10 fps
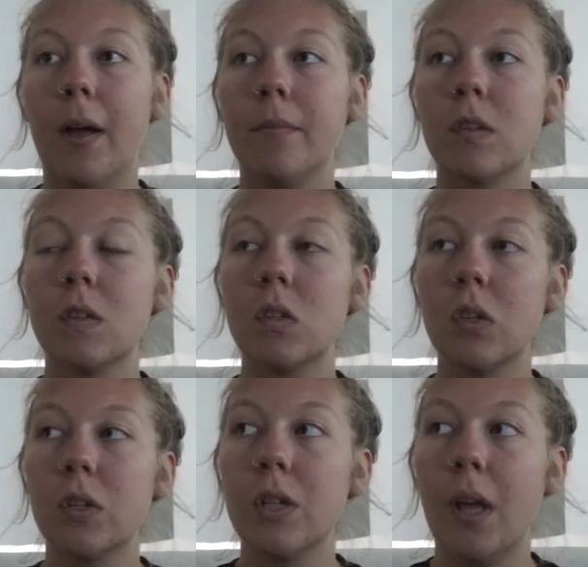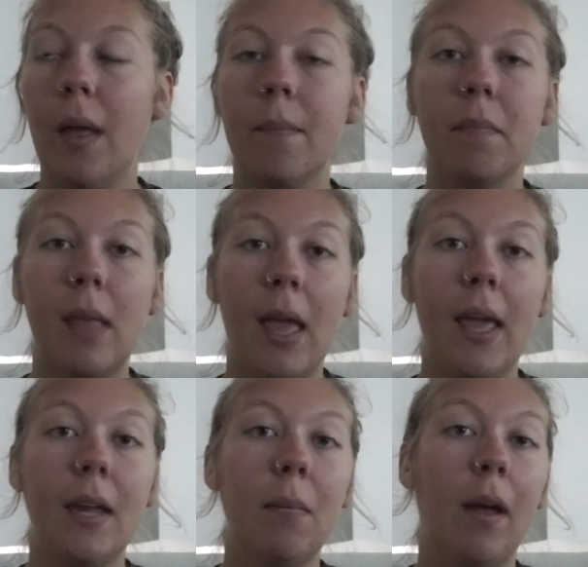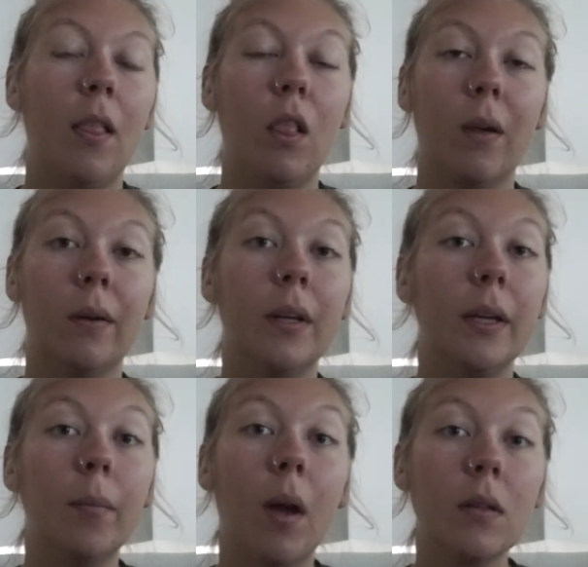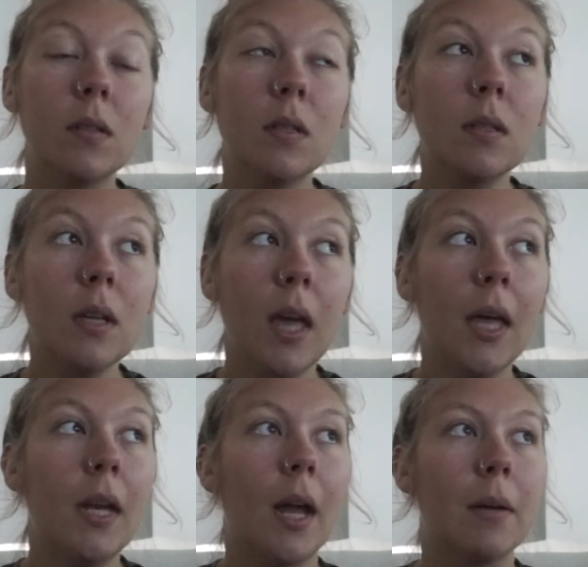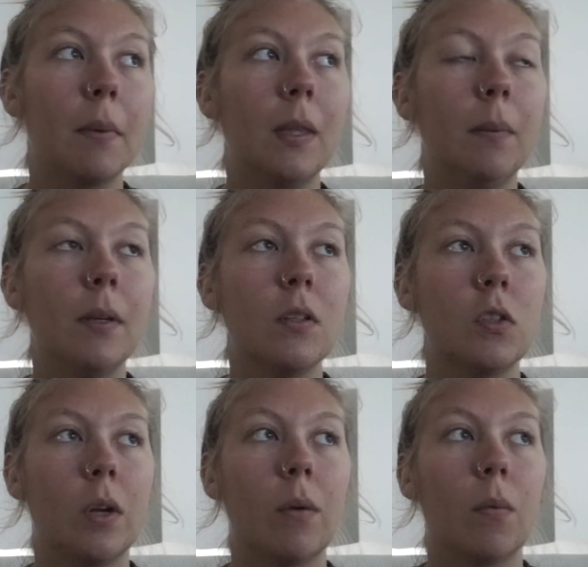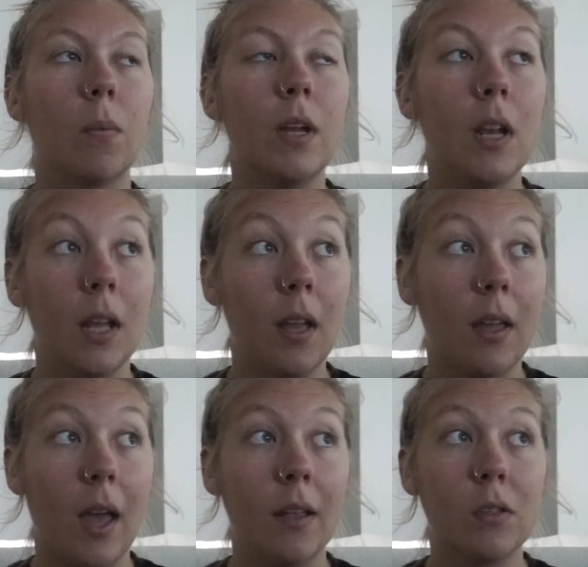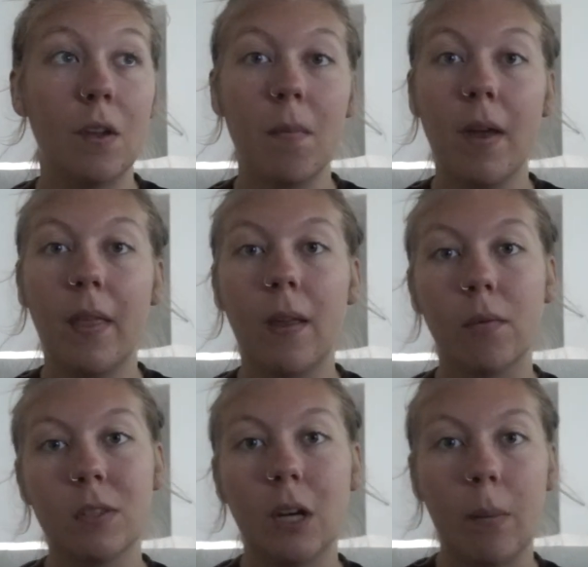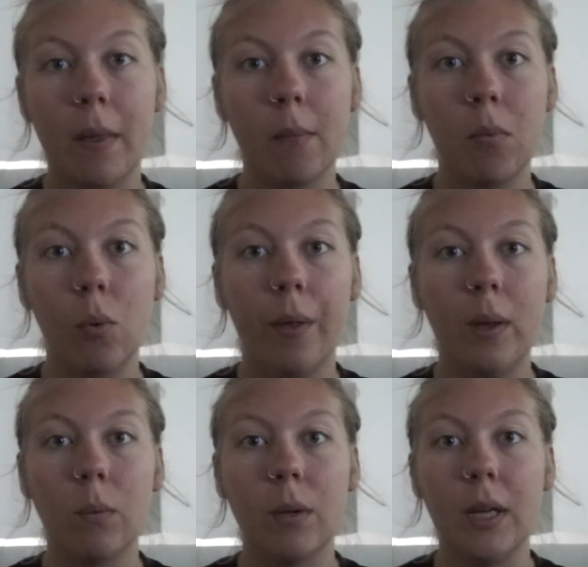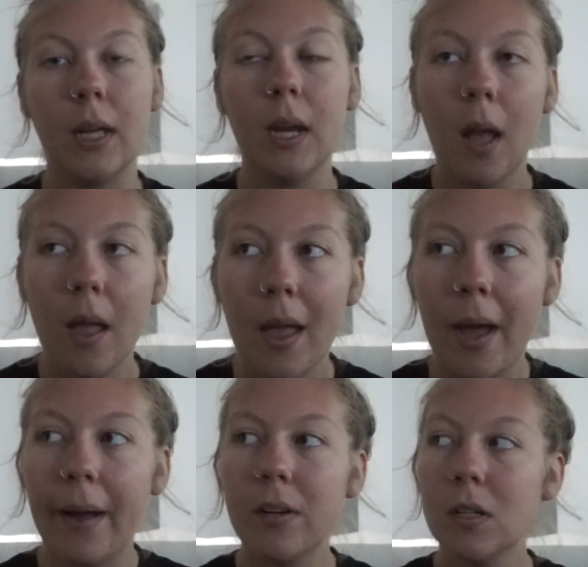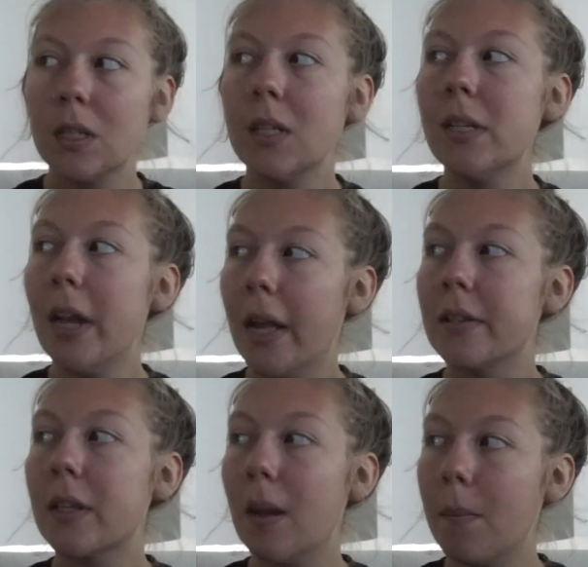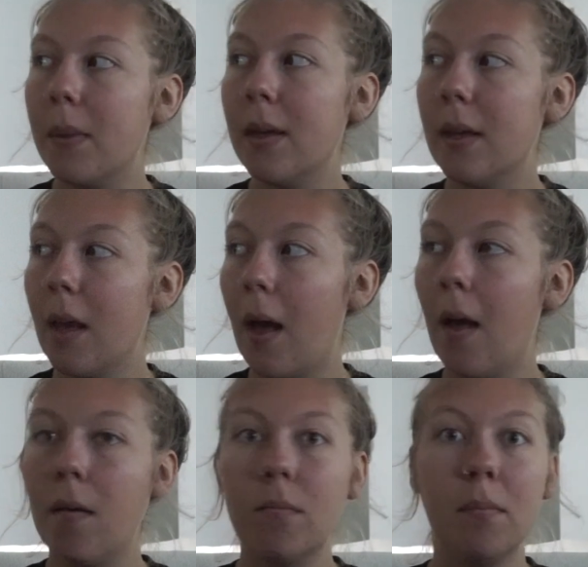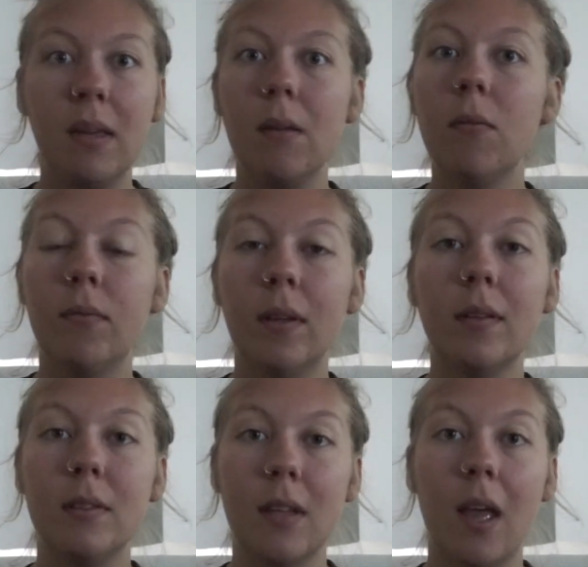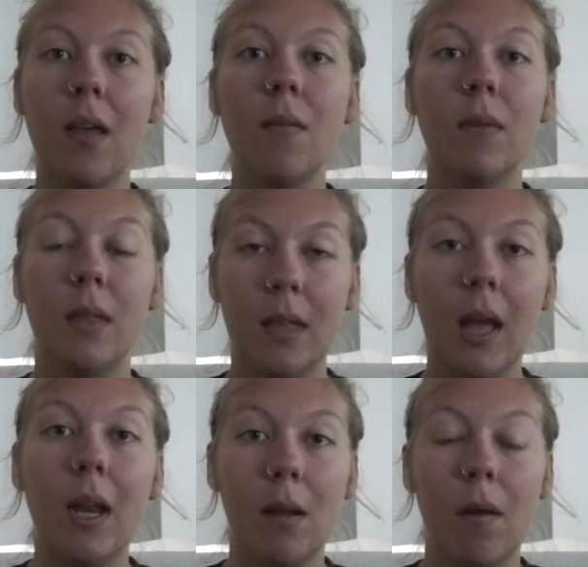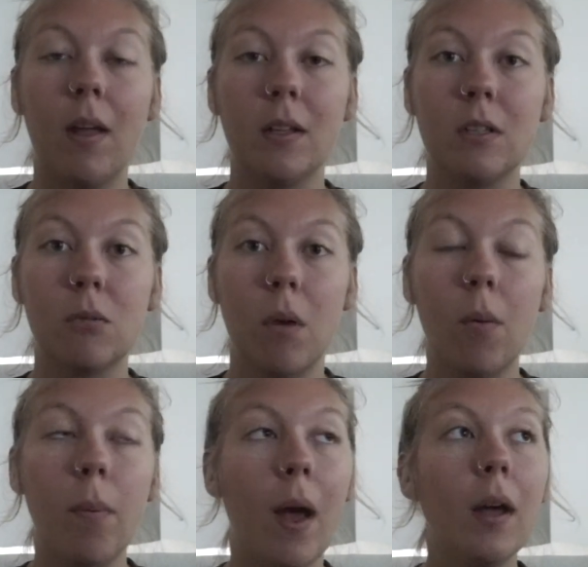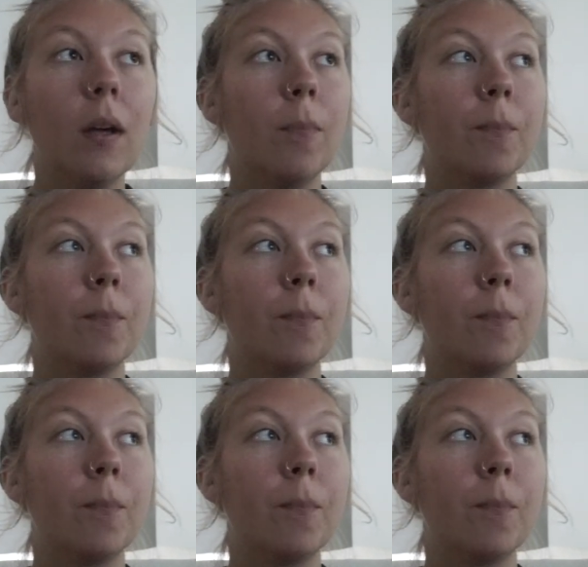just to start to aid my learning process again. I really want to start reading again, so I might like sit out by the pool and read. I just think today is going to be a me-filled day of getting my inspo back